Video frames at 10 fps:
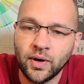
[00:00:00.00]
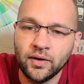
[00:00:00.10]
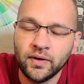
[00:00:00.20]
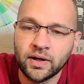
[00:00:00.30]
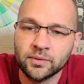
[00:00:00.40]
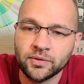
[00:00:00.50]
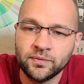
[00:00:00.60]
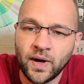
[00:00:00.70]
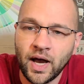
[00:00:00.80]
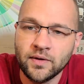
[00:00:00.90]
I think it was
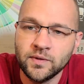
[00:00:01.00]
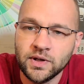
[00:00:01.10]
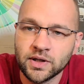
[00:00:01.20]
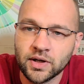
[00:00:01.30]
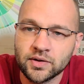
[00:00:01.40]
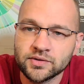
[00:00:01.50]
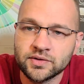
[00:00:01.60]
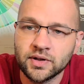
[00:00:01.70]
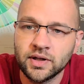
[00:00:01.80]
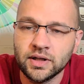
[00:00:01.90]
five
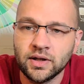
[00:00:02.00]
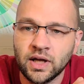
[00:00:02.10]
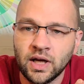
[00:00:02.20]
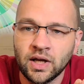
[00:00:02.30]
years, it